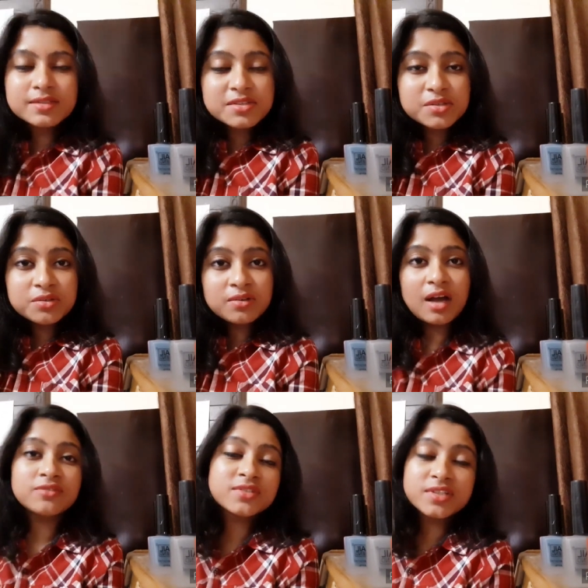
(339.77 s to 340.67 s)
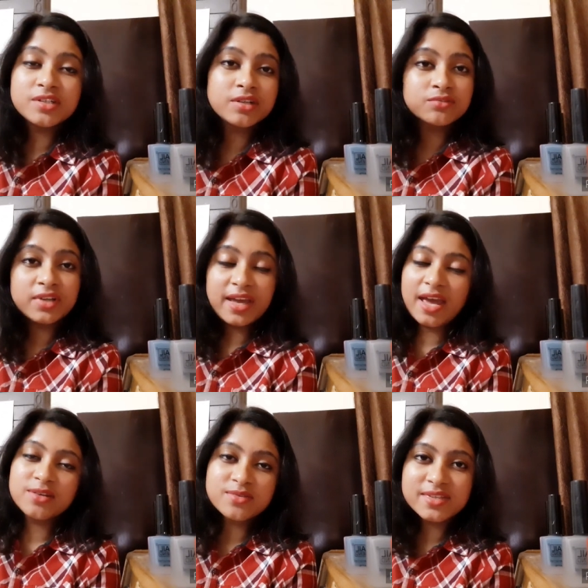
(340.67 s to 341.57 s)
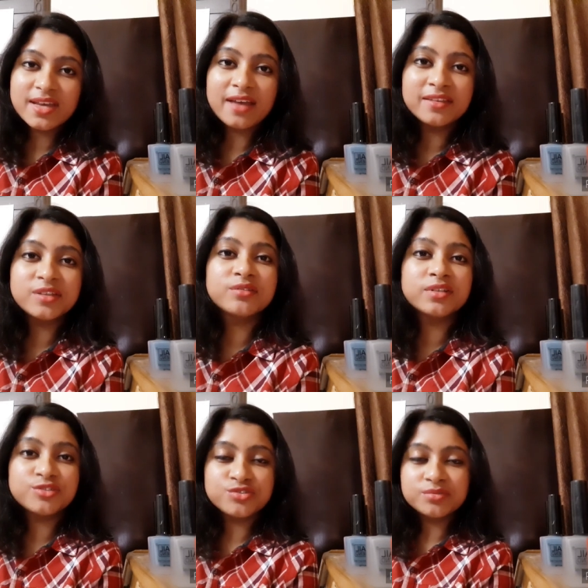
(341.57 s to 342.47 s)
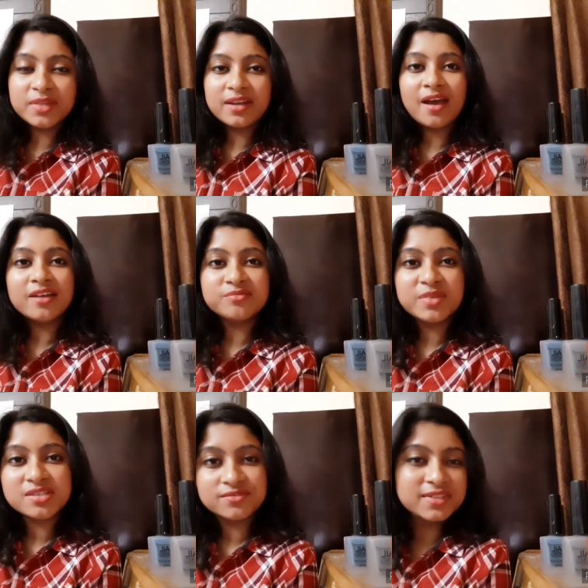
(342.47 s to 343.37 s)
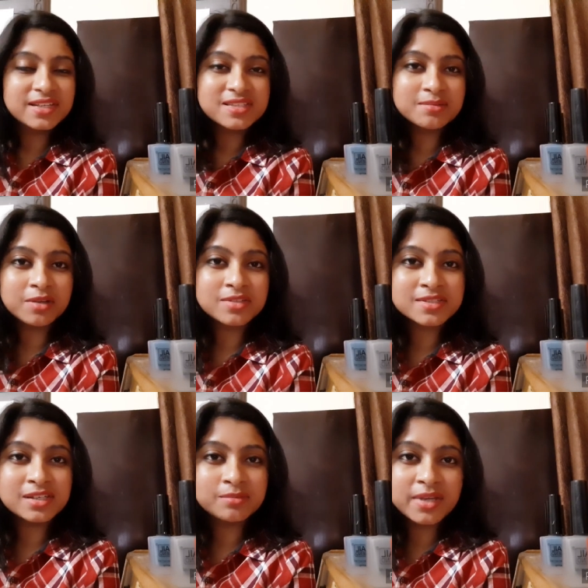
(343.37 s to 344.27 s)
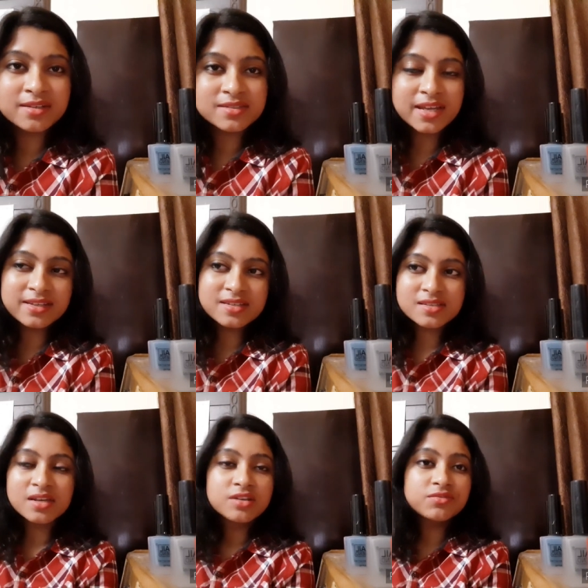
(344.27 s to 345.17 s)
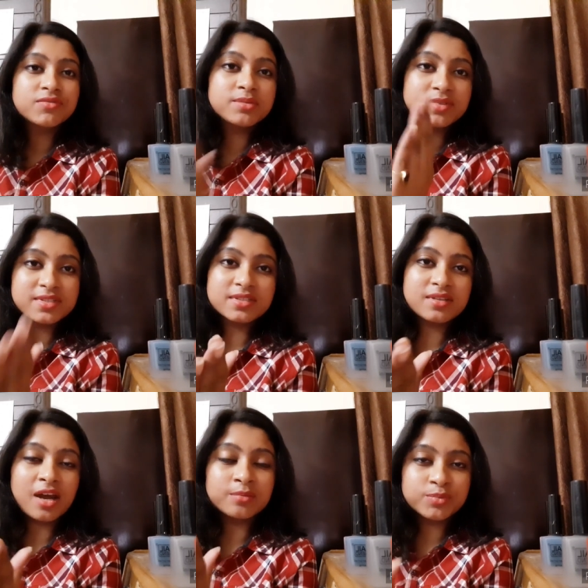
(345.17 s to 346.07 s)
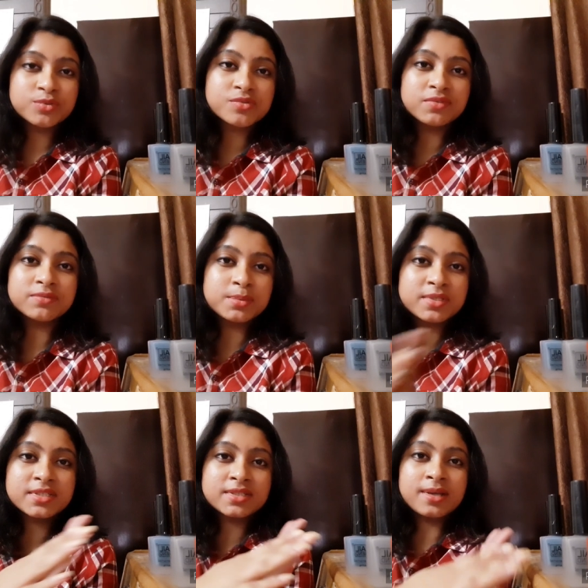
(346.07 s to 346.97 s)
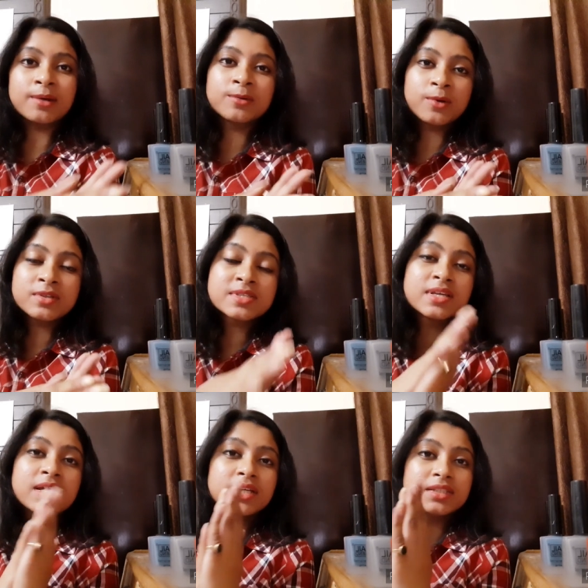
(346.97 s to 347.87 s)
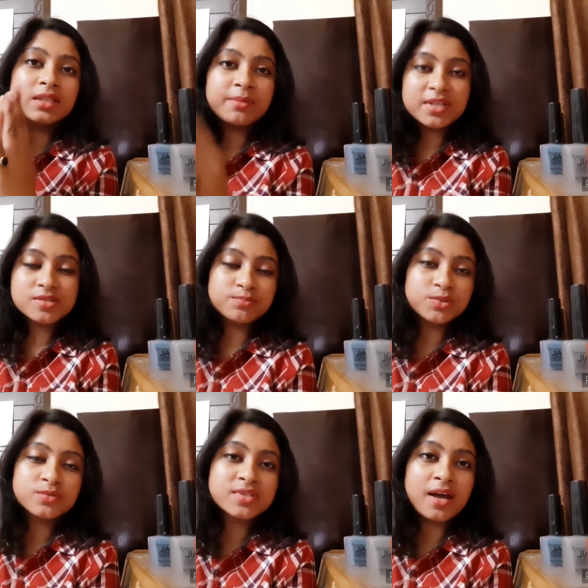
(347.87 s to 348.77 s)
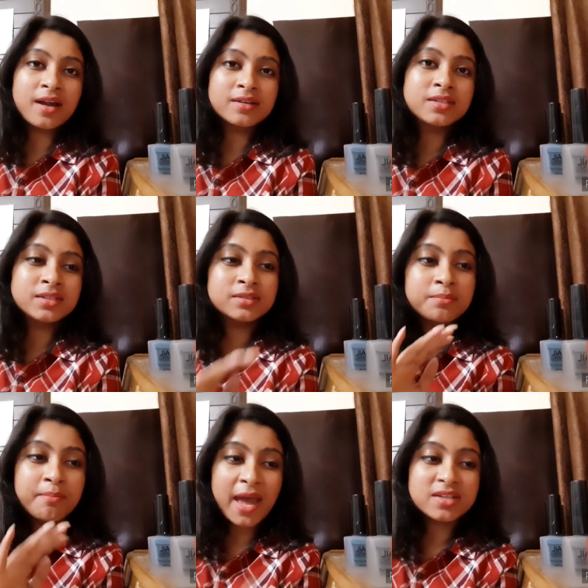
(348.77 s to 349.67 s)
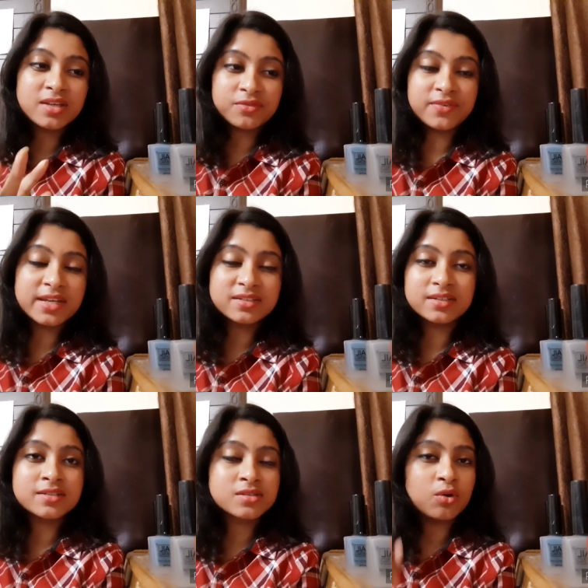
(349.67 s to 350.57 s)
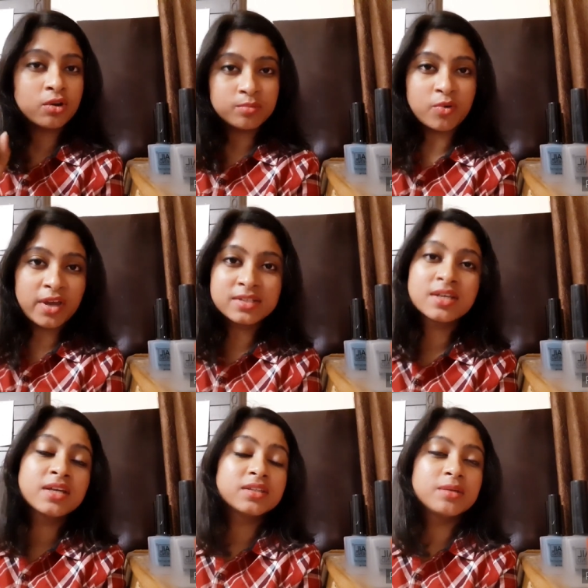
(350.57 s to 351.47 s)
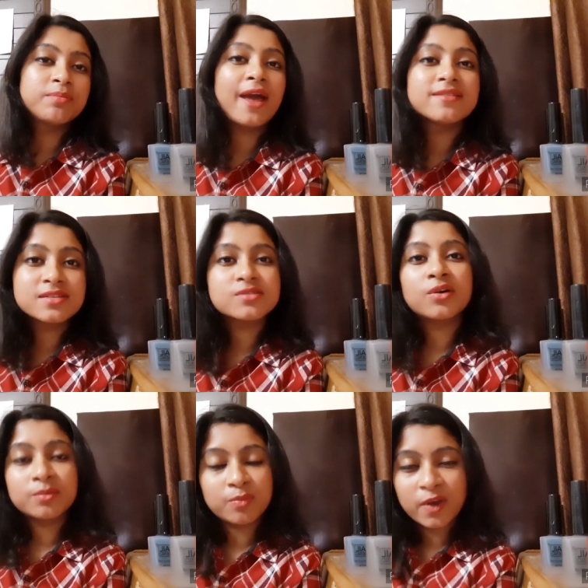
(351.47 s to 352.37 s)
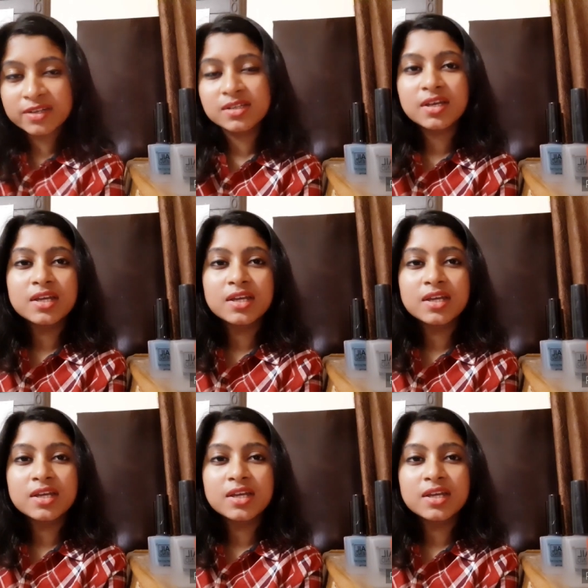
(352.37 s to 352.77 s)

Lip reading: So after hearing what I had to say, I think you can assume that I have mixed feelings about these nail paints. That is, 50% are pros, 50% are cons. The biggest pros are the matte effect, it's on point, the price is on point.